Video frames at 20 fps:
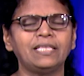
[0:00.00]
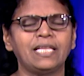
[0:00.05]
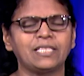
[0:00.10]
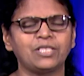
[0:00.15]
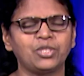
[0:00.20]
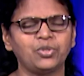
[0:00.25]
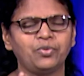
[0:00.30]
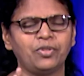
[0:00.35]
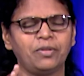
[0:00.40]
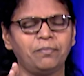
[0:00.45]

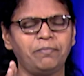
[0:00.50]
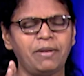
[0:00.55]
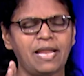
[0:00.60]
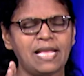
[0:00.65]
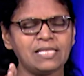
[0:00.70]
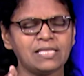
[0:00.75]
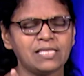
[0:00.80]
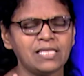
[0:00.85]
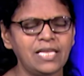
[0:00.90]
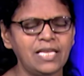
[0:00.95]
that you will
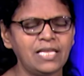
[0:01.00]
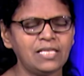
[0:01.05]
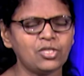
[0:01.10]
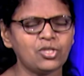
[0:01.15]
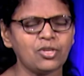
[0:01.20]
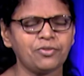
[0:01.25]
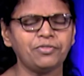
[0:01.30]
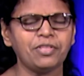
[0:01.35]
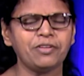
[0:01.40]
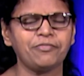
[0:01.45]
bless each
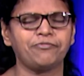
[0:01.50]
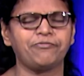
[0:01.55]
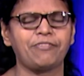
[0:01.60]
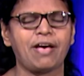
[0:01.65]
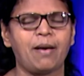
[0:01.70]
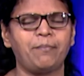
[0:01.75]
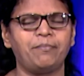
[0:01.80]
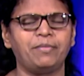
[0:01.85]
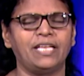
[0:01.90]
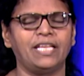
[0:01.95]
of their
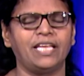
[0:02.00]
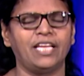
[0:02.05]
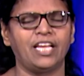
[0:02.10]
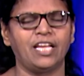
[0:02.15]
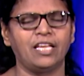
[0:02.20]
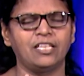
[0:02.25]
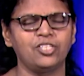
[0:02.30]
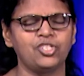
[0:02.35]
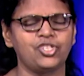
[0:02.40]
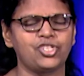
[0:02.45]
family
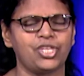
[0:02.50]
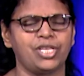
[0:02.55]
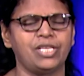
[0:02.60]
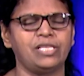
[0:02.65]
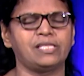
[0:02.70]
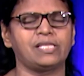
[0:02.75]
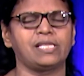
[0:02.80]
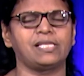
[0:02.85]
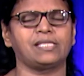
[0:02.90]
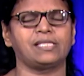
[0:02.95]
in
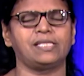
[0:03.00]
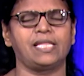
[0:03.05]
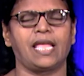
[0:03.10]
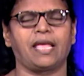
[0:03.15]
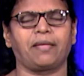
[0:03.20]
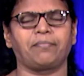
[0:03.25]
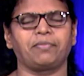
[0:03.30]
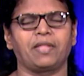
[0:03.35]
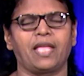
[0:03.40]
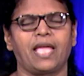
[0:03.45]
Jesus'
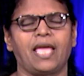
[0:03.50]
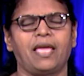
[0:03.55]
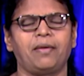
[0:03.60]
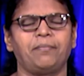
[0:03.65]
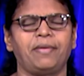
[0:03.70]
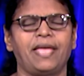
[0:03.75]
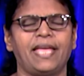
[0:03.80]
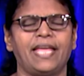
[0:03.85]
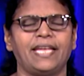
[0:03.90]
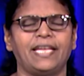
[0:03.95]
name.
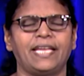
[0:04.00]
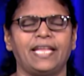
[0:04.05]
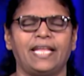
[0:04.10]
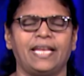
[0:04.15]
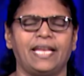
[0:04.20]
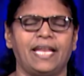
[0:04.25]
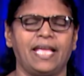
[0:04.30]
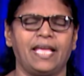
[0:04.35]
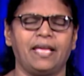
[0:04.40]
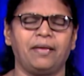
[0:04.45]
Amen
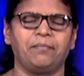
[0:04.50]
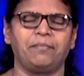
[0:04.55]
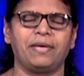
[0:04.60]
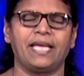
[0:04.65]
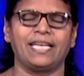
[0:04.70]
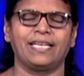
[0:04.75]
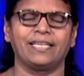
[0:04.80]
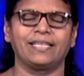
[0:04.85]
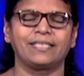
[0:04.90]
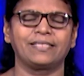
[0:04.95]
and amen.